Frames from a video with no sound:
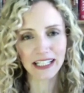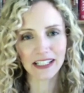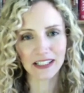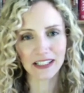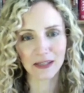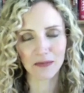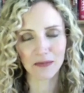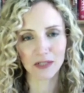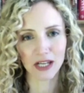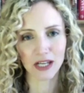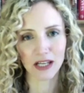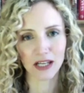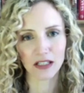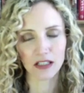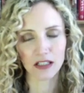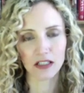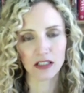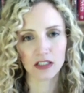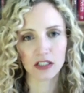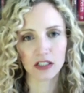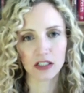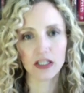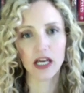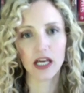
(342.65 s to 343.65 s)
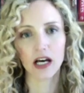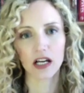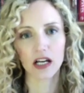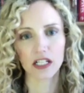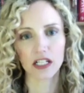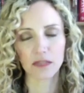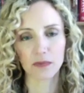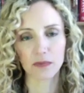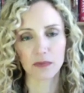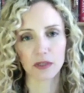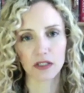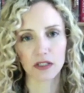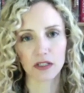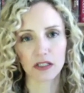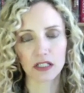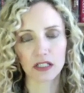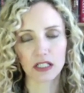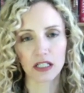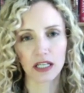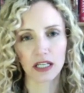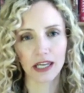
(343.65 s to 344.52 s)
subject to their husband